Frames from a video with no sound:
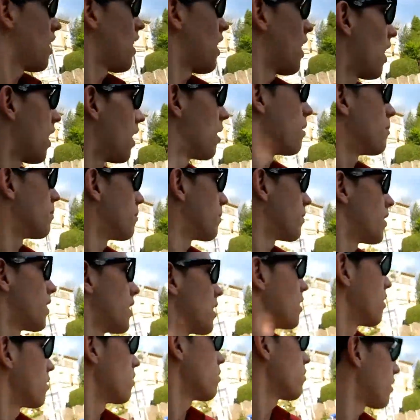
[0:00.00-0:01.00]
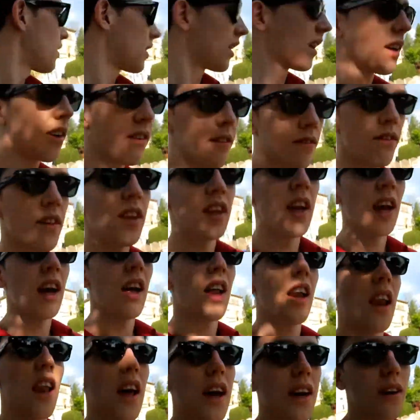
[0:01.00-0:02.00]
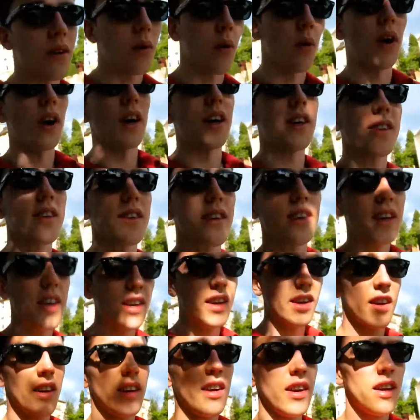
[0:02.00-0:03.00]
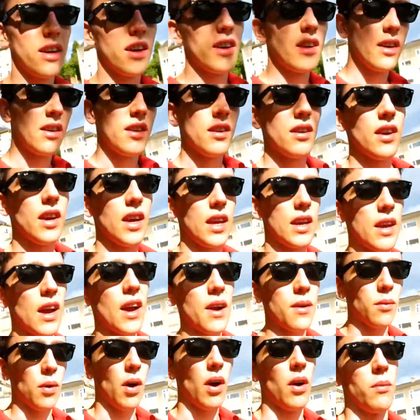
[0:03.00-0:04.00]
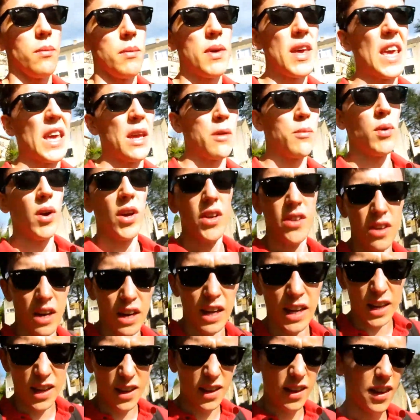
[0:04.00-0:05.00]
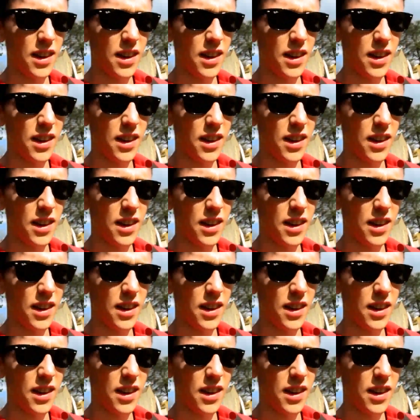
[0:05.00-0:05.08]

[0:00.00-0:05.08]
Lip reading: oh dear. Likewise, in our, well, me personally,